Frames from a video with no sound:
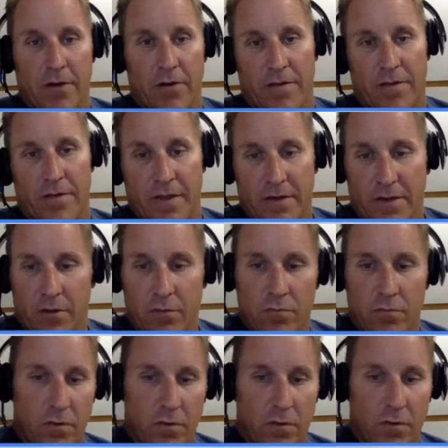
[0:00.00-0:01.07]

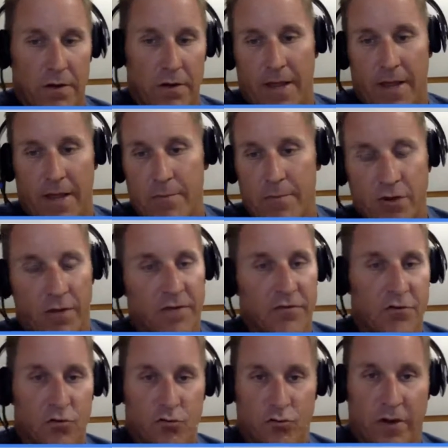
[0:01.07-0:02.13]
lung damage, all this
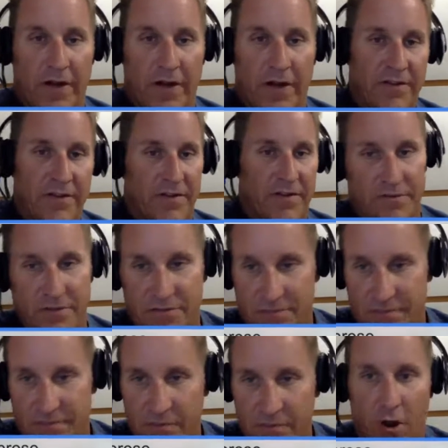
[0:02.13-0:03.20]
crazy, just
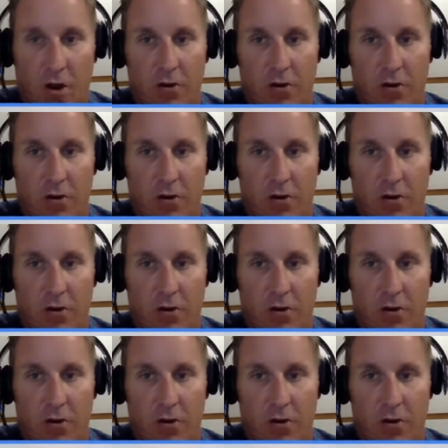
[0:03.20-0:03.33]
gnarly.